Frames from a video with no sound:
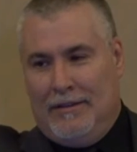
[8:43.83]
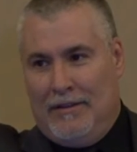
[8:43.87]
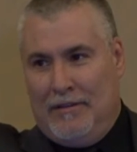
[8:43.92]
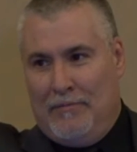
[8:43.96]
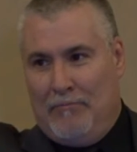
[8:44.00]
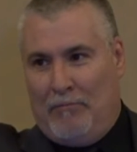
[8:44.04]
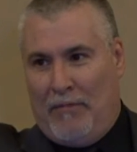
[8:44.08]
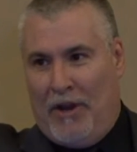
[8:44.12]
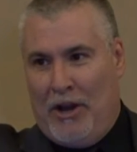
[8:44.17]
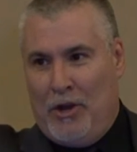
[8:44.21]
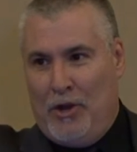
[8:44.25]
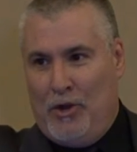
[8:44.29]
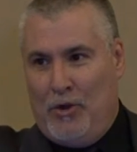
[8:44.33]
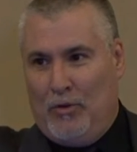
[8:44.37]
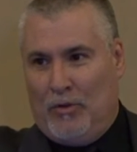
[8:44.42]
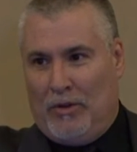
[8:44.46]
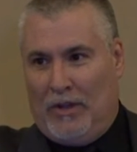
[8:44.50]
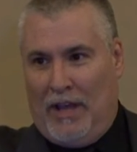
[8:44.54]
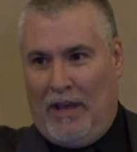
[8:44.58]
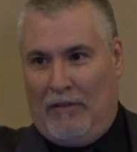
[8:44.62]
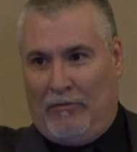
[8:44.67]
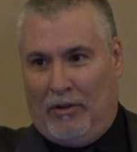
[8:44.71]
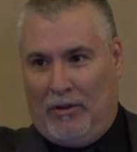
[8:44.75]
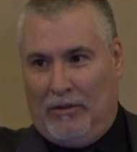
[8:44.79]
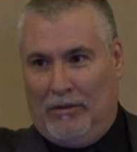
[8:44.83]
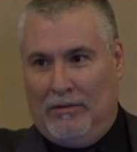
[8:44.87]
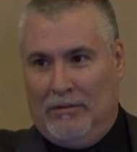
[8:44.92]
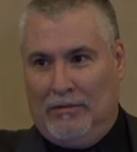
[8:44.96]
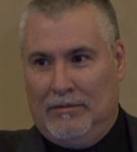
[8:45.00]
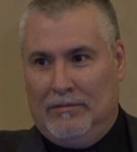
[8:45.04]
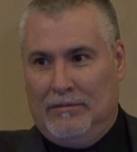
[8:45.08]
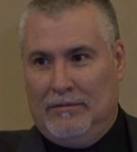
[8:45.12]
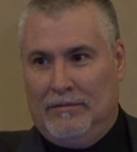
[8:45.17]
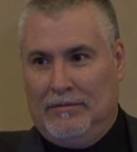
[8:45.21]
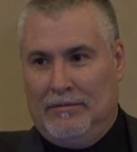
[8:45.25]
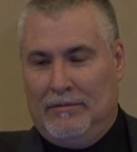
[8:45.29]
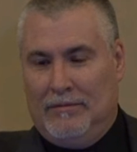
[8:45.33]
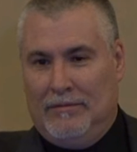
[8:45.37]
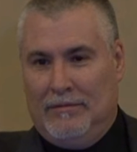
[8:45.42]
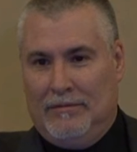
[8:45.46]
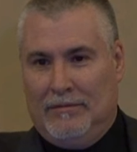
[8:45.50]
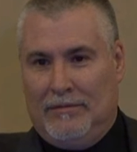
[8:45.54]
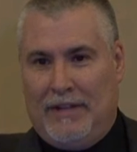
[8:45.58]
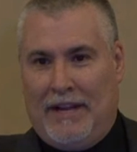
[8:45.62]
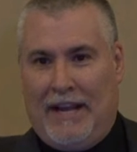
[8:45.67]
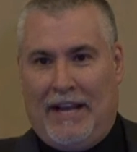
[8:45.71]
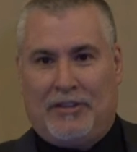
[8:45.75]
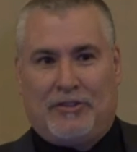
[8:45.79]
minute level,
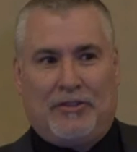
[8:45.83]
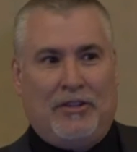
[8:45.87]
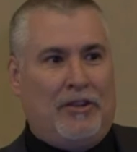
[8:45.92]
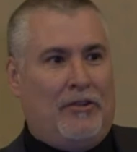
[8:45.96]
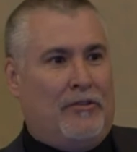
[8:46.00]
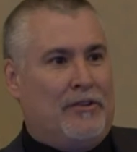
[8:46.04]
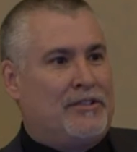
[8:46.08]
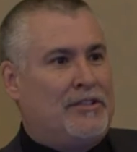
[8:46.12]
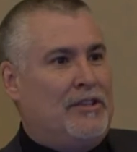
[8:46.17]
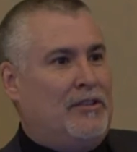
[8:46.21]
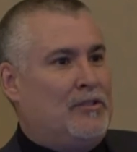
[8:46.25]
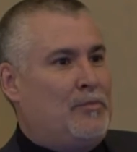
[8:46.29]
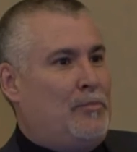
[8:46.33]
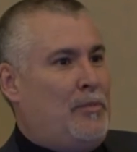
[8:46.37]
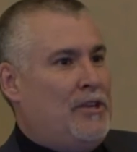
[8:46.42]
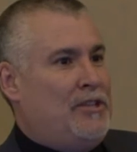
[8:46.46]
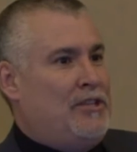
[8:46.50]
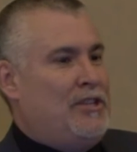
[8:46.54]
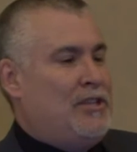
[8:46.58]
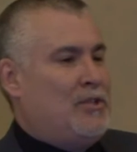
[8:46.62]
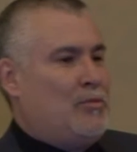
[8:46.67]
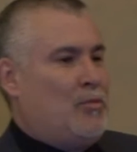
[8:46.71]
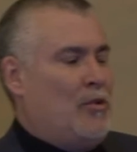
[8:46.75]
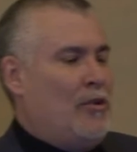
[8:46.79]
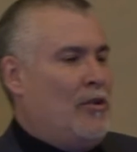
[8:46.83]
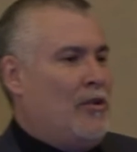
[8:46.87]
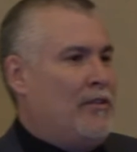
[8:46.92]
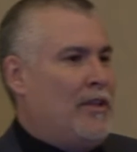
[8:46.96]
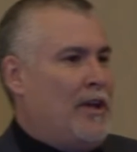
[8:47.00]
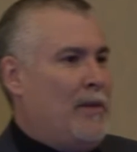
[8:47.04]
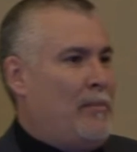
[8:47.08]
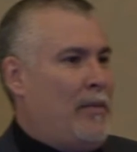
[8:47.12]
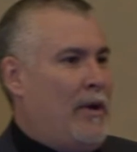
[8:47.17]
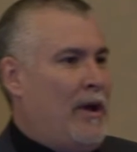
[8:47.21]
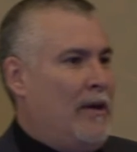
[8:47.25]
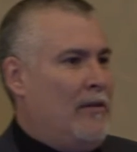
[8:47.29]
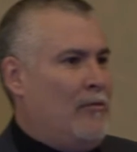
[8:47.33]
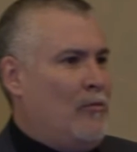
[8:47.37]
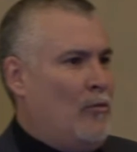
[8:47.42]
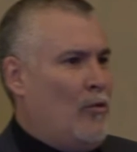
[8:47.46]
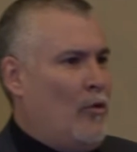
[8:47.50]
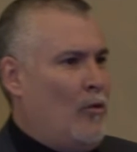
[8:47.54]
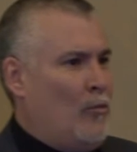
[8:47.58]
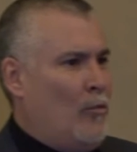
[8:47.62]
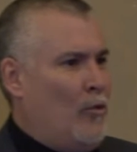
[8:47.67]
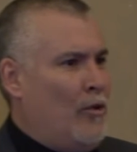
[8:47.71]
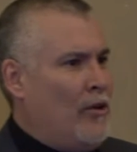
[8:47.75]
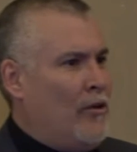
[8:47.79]
that actually their Excel spreadsheets weren't all
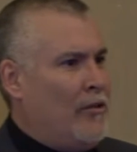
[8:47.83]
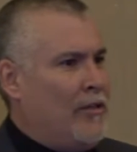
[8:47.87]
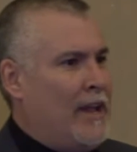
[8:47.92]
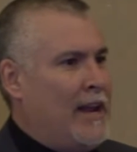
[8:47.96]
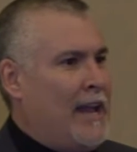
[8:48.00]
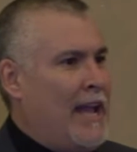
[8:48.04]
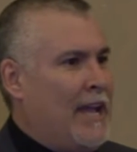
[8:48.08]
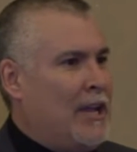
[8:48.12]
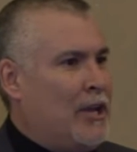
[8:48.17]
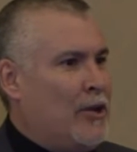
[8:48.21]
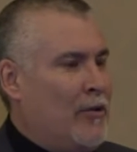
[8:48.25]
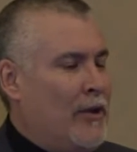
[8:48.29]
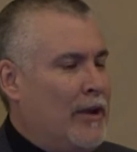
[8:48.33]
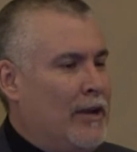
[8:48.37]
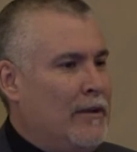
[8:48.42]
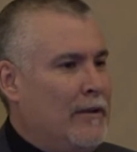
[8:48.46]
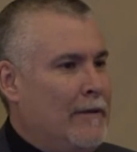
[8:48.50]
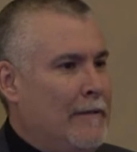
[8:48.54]
that accurate.